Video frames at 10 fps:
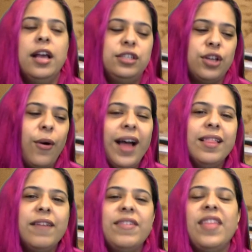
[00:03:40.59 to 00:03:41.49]
So I
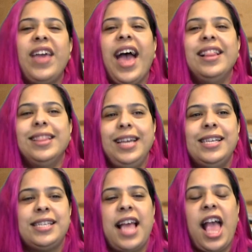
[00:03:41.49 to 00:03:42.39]
love that they at
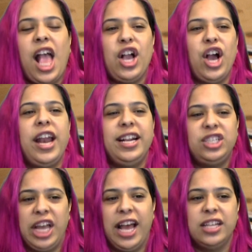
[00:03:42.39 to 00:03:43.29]
least got a
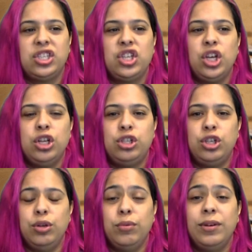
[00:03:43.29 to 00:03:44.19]
chance
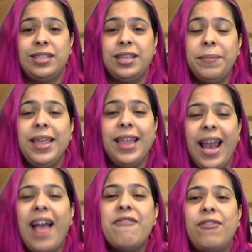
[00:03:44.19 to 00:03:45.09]
to simulate
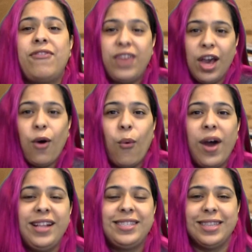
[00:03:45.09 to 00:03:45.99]
and feel what
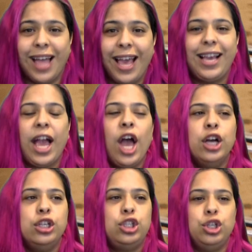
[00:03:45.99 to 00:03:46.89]
it's like
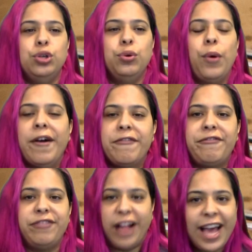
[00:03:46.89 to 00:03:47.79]
to
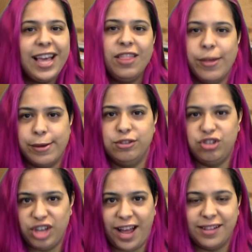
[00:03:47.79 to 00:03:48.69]
fly in those
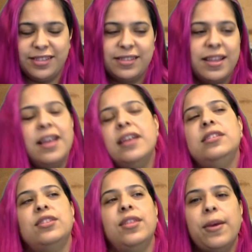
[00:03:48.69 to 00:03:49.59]
jets.
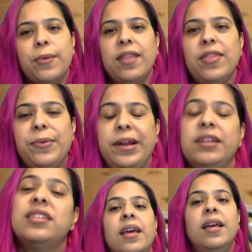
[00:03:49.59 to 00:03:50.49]
So they were in the
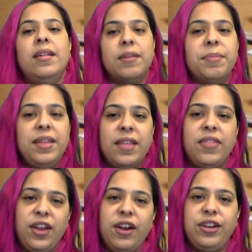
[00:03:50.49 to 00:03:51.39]
rears. Something that
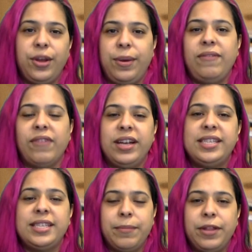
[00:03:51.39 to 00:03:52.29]
they are doing very
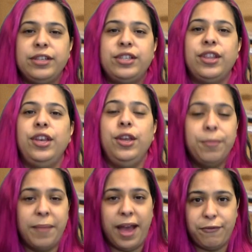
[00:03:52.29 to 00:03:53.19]
similar to the new
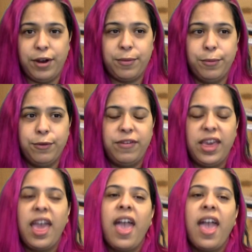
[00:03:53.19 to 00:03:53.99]
Maverick movie